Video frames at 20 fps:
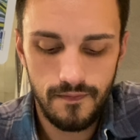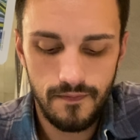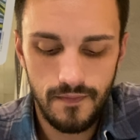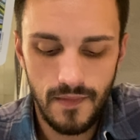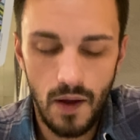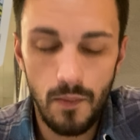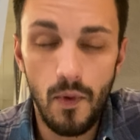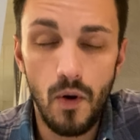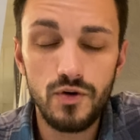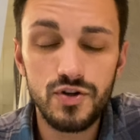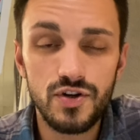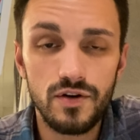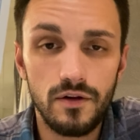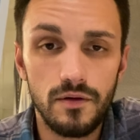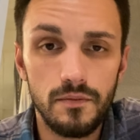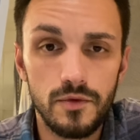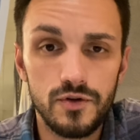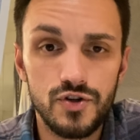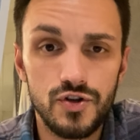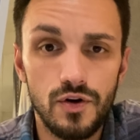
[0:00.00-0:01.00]
Emotional
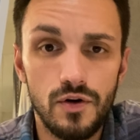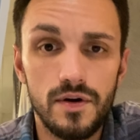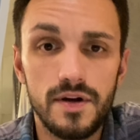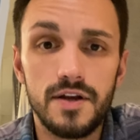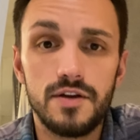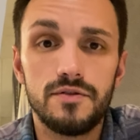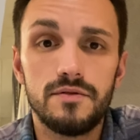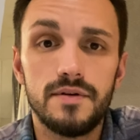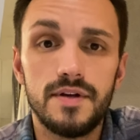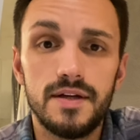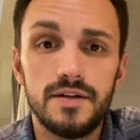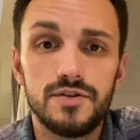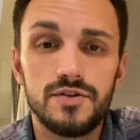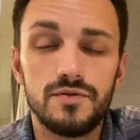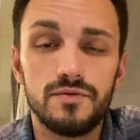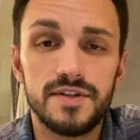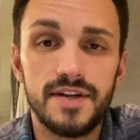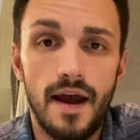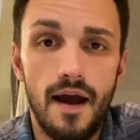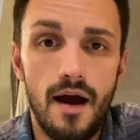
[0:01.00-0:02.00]
maturity. You need
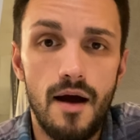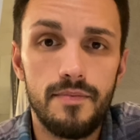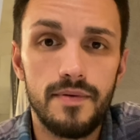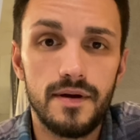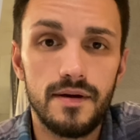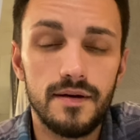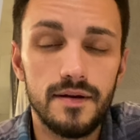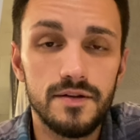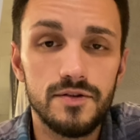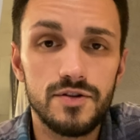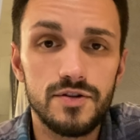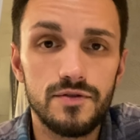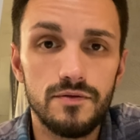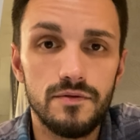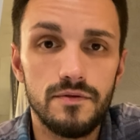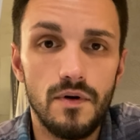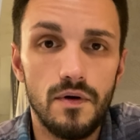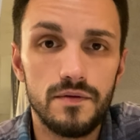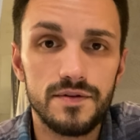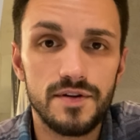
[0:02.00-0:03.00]
to tap into
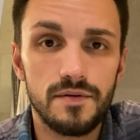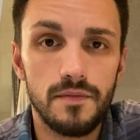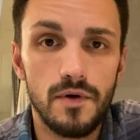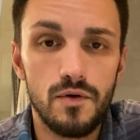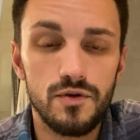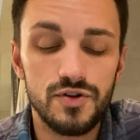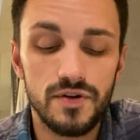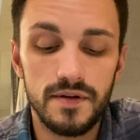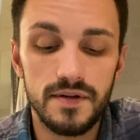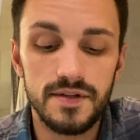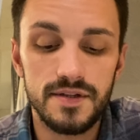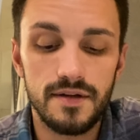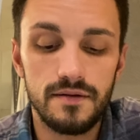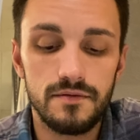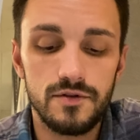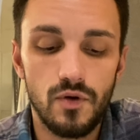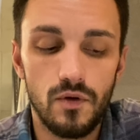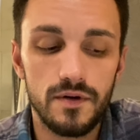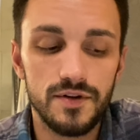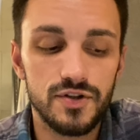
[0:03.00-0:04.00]
those emotions.
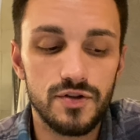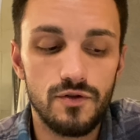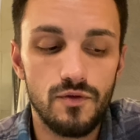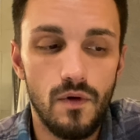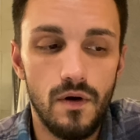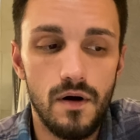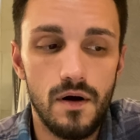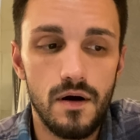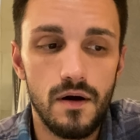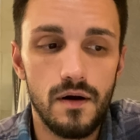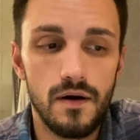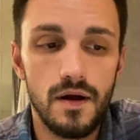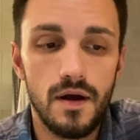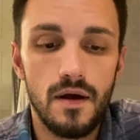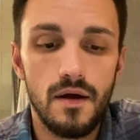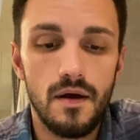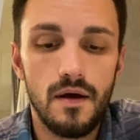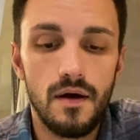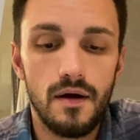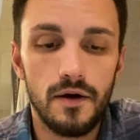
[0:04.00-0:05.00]
Taurus, you are
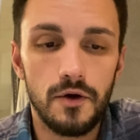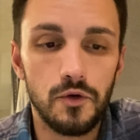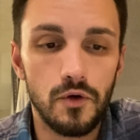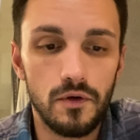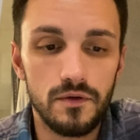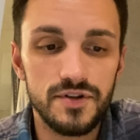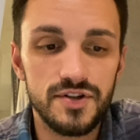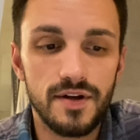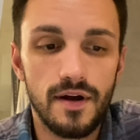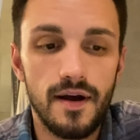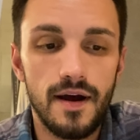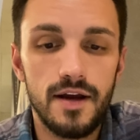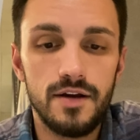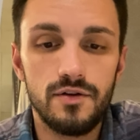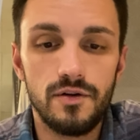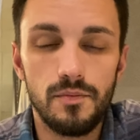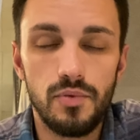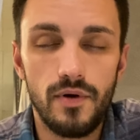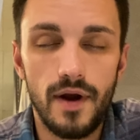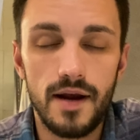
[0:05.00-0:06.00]
an earth sign.
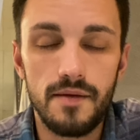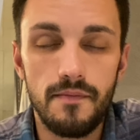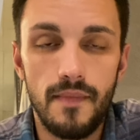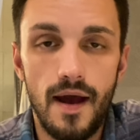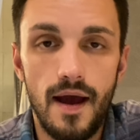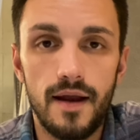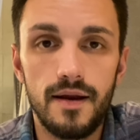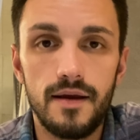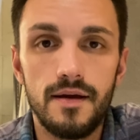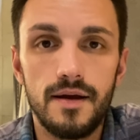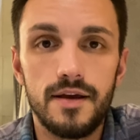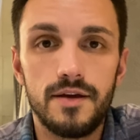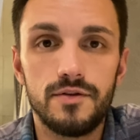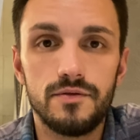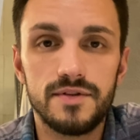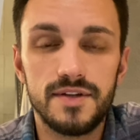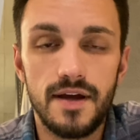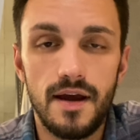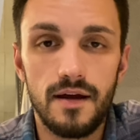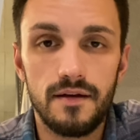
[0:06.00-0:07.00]
You're pragmatic. You
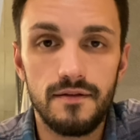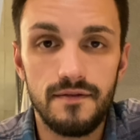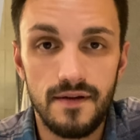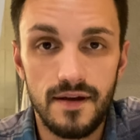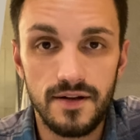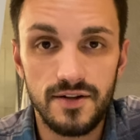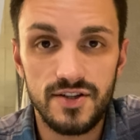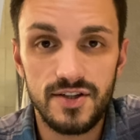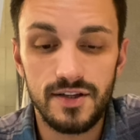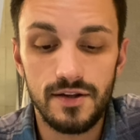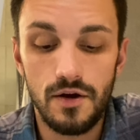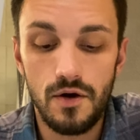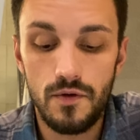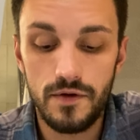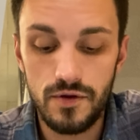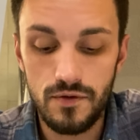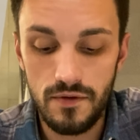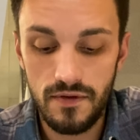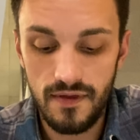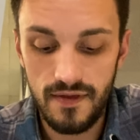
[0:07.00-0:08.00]
take things slow.
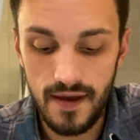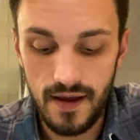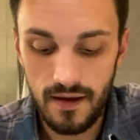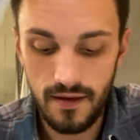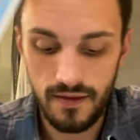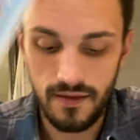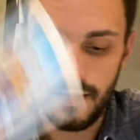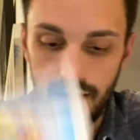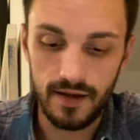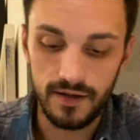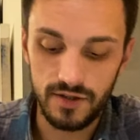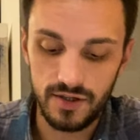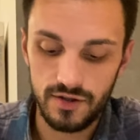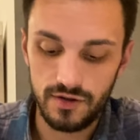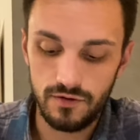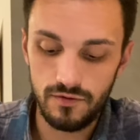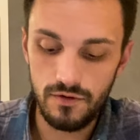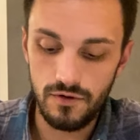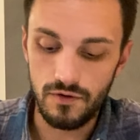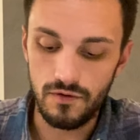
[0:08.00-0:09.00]
You think things
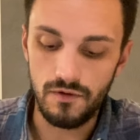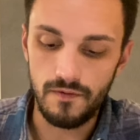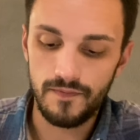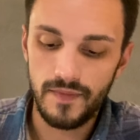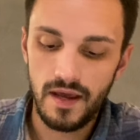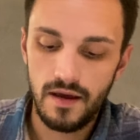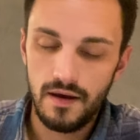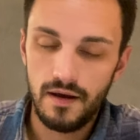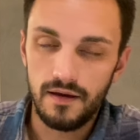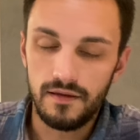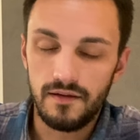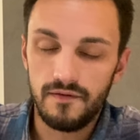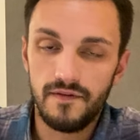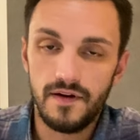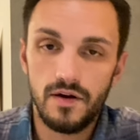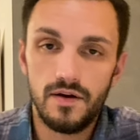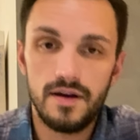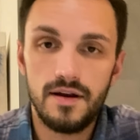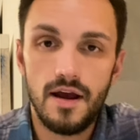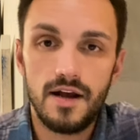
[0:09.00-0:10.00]
through. The
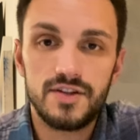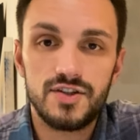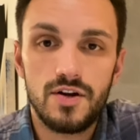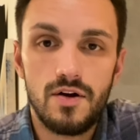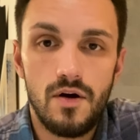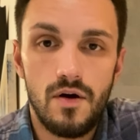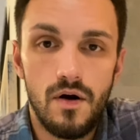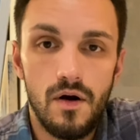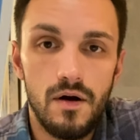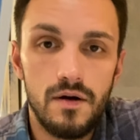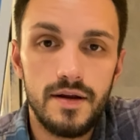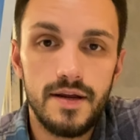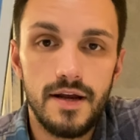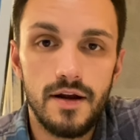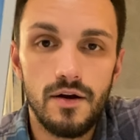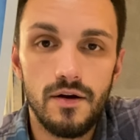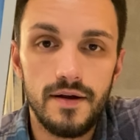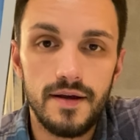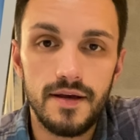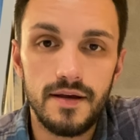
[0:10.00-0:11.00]
very next card
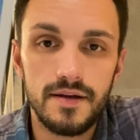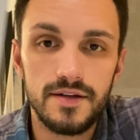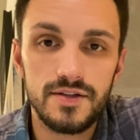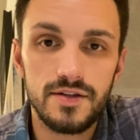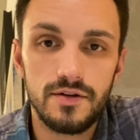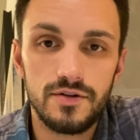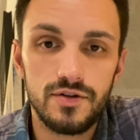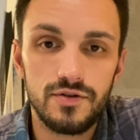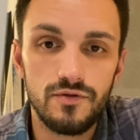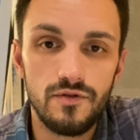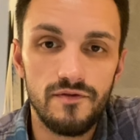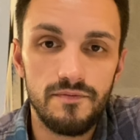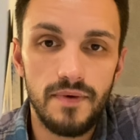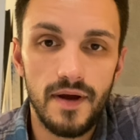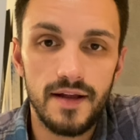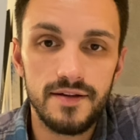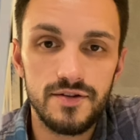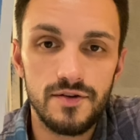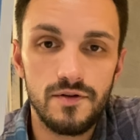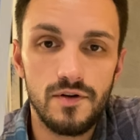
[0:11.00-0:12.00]
here is the Two of
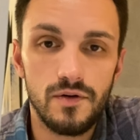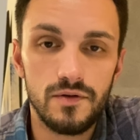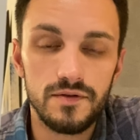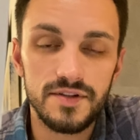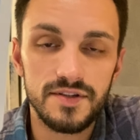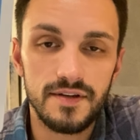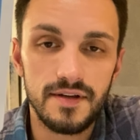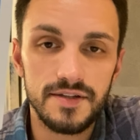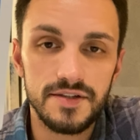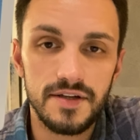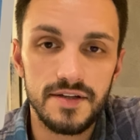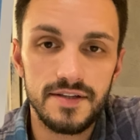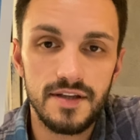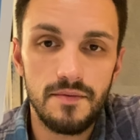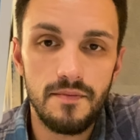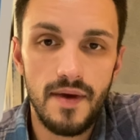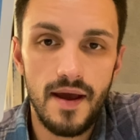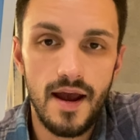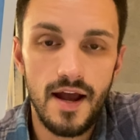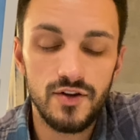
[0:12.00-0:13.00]
Pentacles. This is the
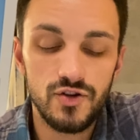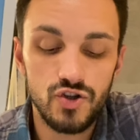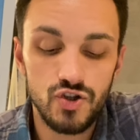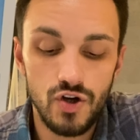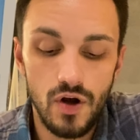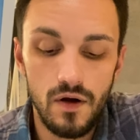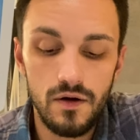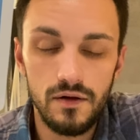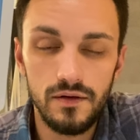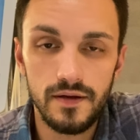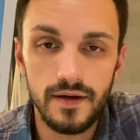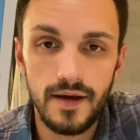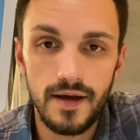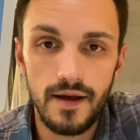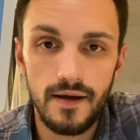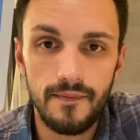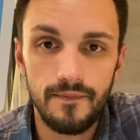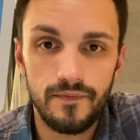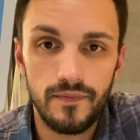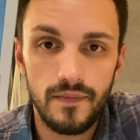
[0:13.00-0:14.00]
man juggling.